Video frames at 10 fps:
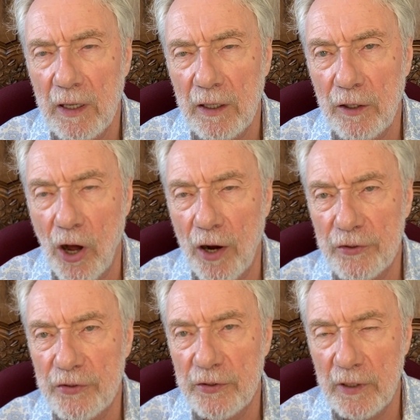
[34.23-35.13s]

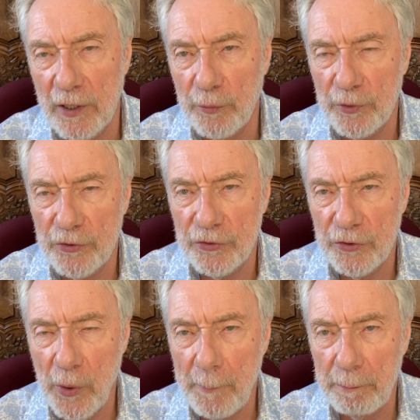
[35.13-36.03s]
large language
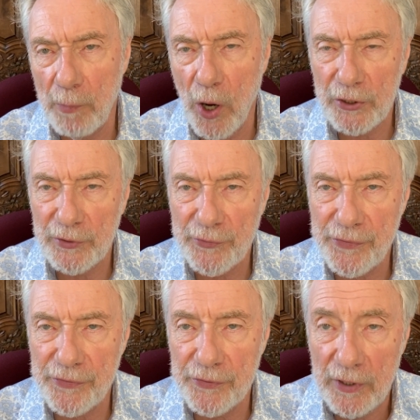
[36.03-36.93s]

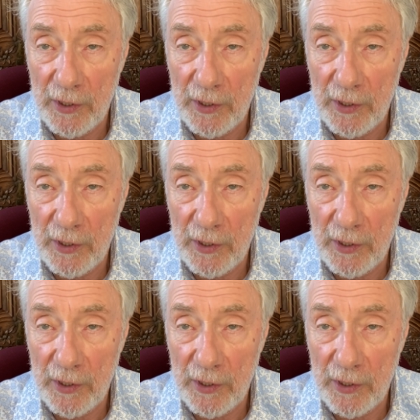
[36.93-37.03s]
models.